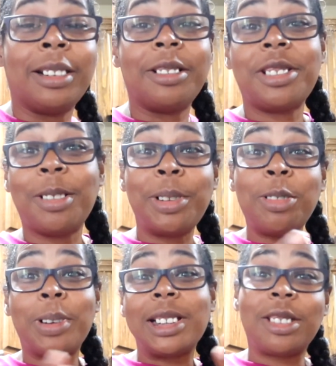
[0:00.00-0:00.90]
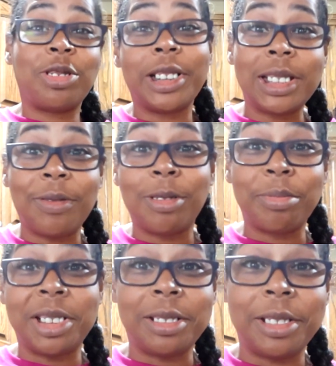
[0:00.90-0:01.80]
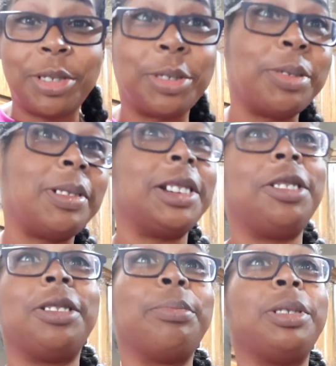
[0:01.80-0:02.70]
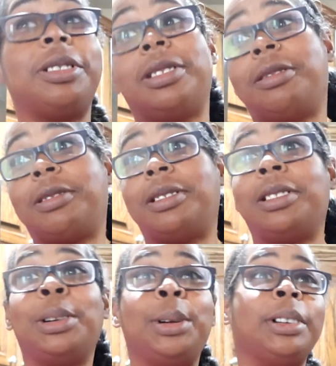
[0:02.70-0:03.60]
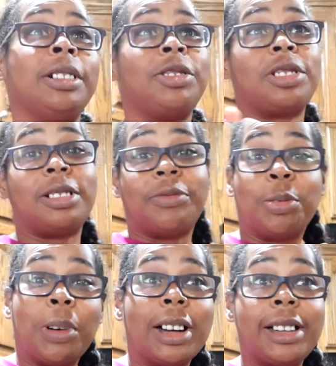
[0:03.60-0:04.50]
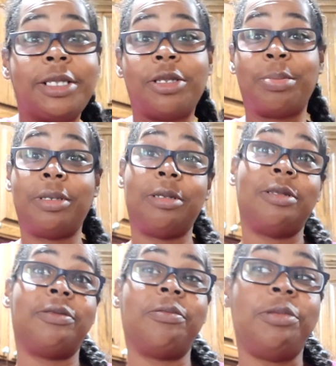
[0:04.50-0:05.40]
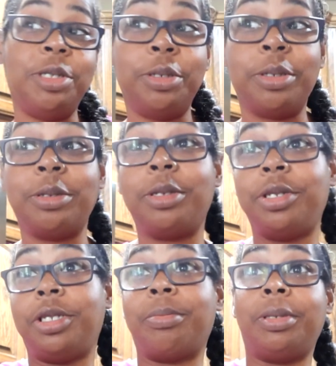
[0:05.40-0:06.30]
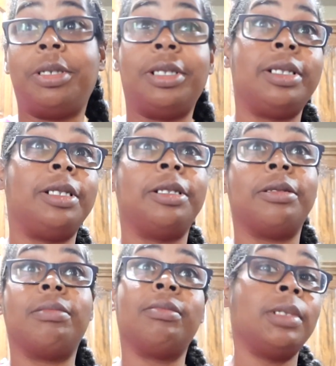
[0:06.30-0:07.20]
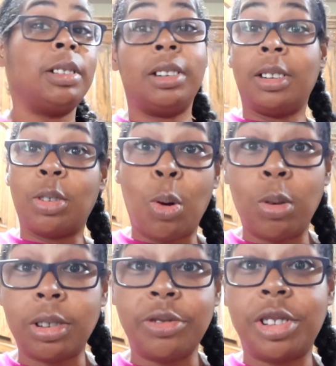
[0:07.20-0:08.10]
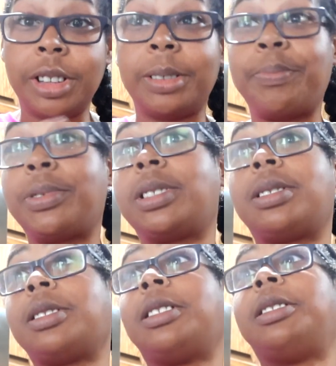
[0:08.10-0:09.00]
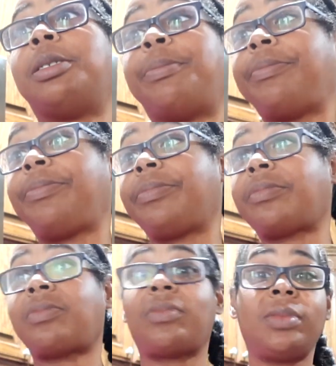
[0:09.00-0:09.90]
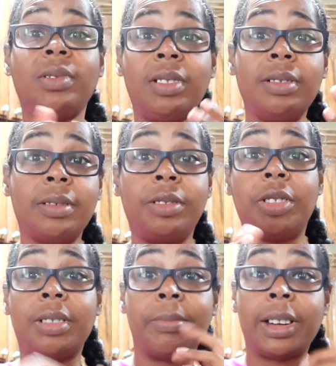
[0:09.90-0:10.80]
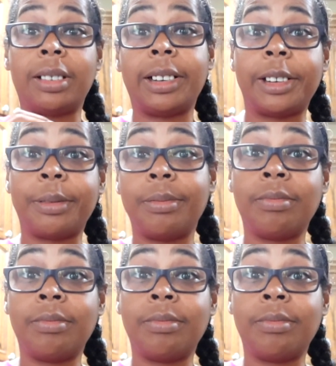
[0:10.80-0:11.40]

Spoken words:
There are so many ways to transform chili too. Like you can put it on just over rice, you can put it on noodles, you can put it, you know, corn chips. You could make like